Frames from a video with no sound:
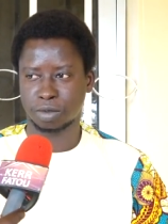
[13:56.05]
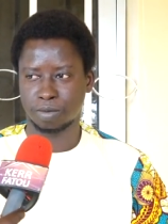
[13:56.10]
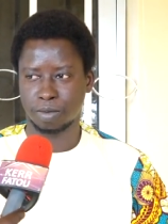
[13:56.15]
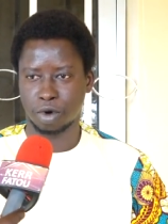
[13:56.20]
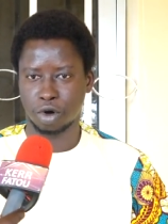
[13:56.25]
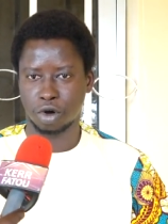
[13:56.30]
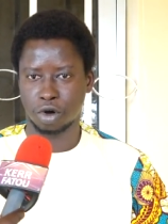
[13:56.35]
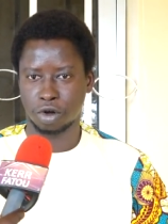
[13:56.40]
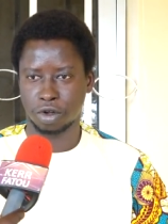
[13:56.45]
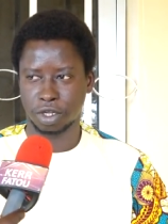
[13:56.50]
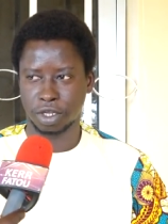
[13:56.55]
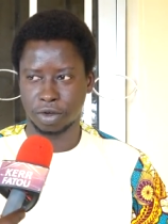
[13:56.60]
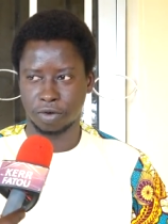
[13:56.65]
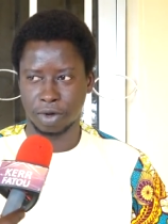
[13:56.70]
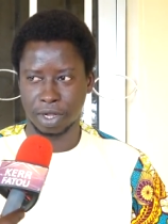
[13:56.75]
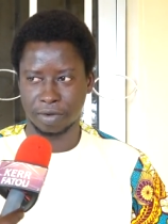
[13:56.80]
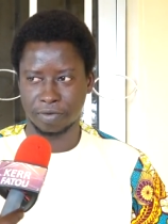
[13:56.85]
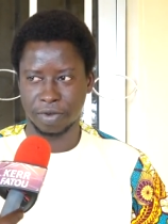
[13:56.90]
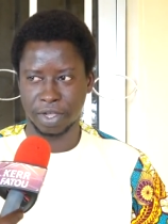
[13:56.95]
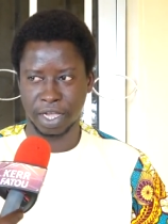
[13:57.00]
more on the
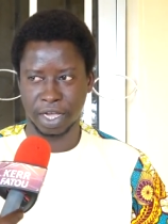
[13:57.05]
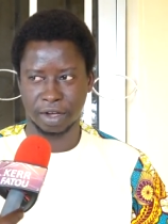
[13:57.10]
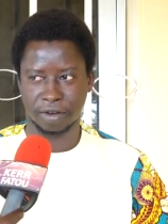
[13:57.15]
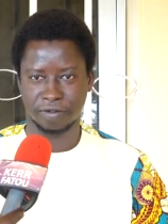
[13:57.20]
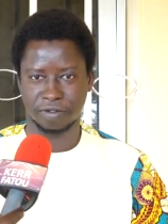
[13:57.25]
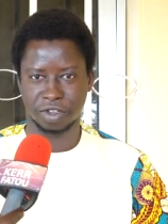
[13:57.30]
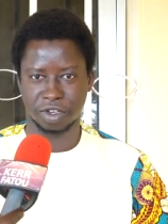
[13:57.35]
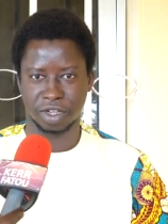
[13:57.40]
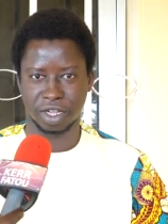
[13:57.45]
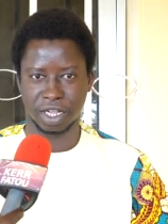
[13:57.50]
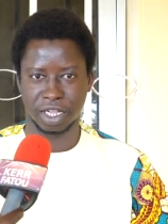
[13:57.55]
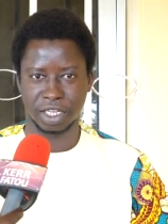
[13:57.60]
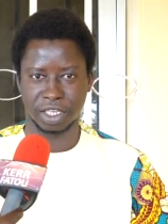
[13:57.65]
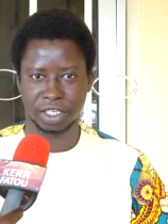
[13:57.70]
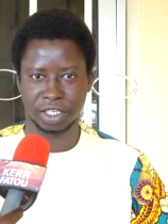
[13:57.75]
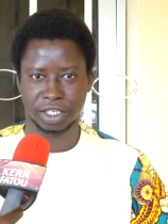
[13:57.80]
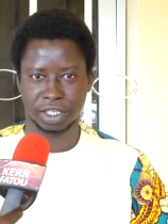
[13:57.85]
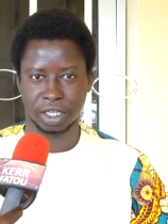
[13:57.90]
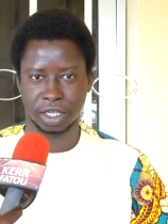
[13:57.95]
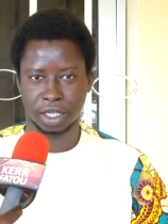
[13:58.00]
welfare of
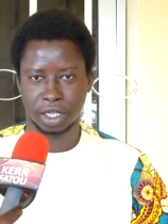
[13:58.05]
journalists,